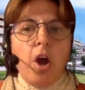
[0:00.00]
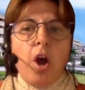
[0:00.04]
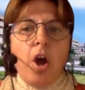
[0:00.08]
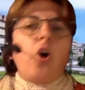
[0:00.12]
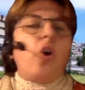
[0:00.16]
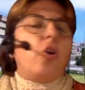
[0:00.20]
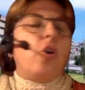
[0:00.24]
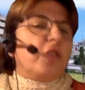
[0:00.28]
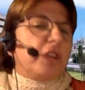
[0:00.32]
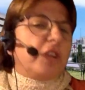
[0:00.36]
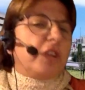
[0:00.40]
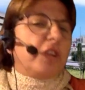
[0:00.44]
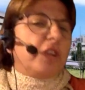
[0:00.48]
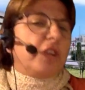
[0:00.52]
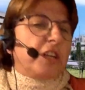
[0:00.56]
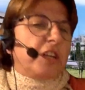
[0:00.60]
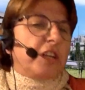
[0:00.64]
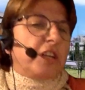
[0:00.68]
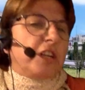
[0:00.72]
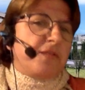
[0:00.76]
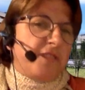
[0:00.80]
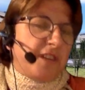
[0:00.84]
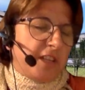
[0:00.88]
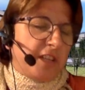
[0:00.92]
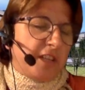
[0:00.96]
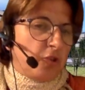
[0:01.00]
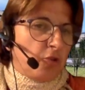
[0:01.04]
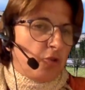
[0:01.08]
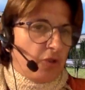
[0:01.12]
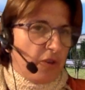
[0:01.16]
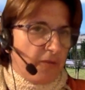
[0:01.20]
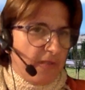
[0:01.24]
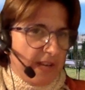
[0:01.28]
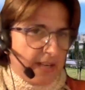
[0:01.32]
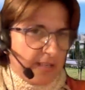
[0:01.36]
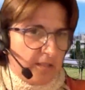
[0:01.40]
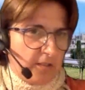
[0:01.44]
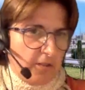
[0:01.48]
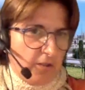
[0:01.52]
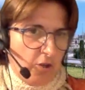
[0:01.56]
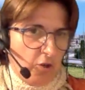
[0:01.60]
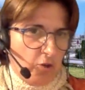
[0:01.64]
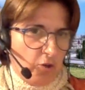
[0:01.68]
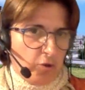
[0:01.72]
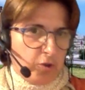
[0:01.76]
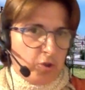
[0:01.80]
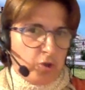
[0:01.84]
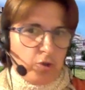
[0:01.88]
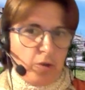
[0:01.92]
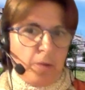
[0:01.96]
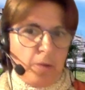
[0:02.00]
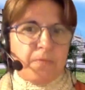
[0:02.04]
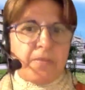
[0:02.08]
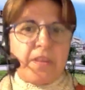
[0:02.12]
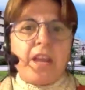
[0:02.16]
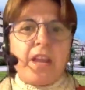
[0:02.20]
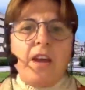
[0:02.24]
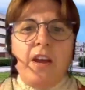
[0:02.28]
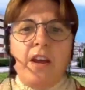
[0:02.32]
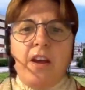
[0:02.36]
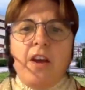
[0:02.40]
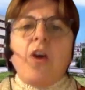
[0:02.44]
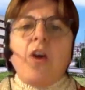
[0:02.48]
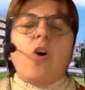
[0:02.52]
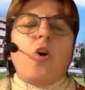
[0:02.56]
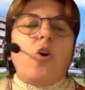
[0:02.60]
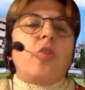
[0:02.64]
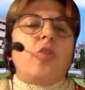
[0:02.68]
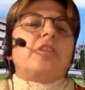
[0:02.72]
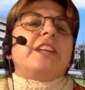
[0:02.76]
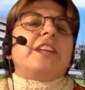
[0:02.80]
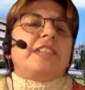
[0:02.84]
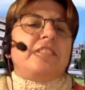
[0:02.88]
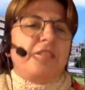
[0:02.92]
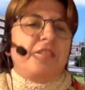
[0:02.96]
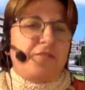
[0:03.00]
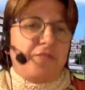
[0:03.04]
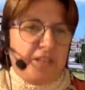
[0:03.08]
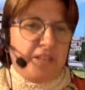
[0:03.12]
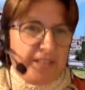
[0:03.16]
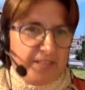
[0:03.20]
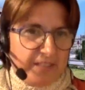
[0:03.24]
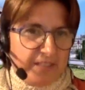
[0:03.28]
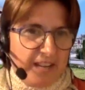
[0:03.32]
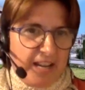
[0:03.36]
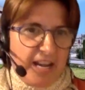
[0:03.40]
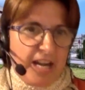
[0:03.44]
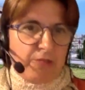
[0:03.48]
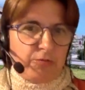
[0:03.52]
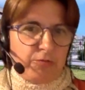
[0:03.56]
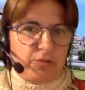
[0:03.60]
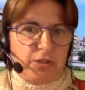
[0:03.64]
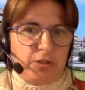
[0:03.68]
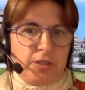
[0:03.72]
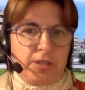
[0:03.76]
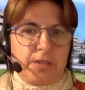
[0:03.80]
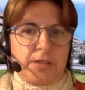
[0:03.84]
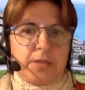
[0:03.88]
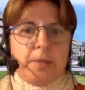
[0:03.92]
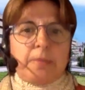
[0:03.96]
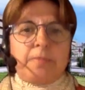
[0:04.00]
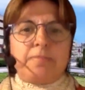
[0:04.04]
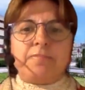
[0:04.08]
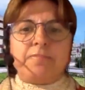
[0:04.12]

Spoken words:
or in different universities also, or in different countries.